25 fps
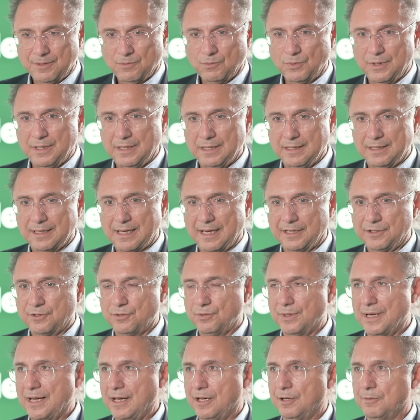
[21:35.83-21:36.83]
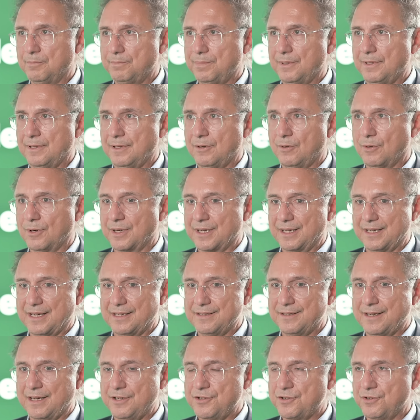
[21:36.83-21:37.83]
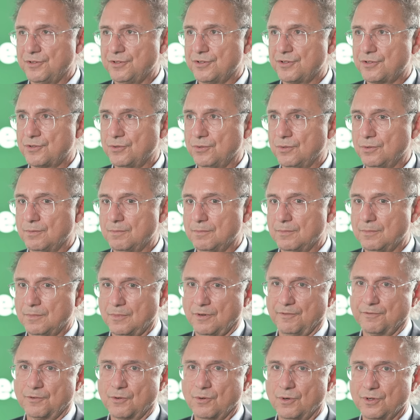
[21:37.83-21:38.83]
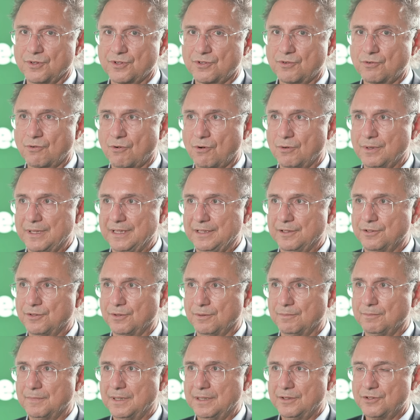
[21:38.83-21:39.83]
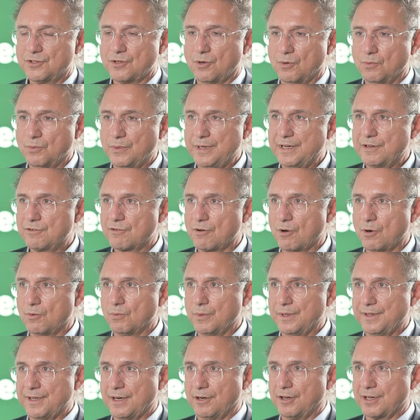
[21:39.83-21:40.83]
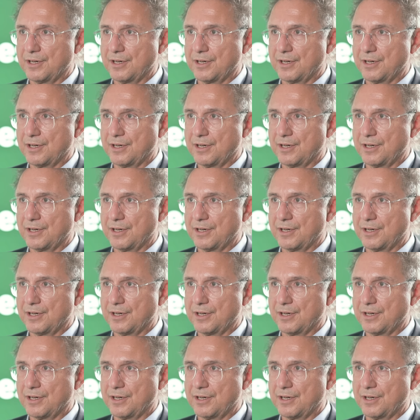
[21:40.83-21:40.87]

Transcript: we like to help organizations to, of course, grow into. Mm-hmm. So we grow with our